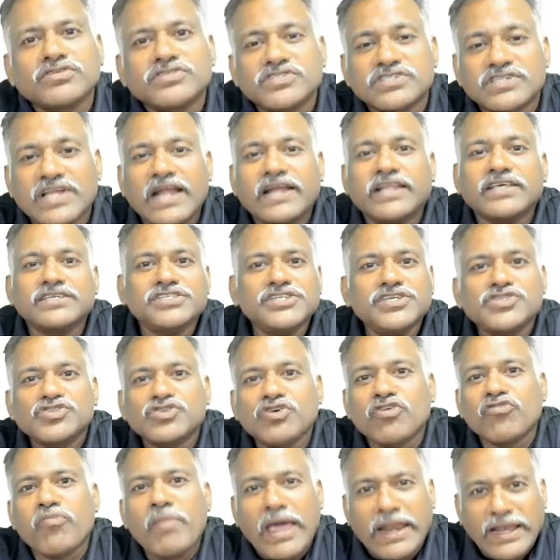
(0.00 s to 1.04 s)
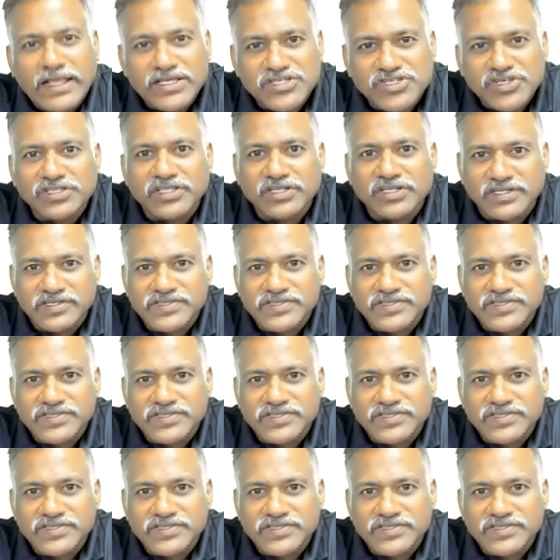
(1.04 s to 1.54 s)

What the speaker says: strategies of managing the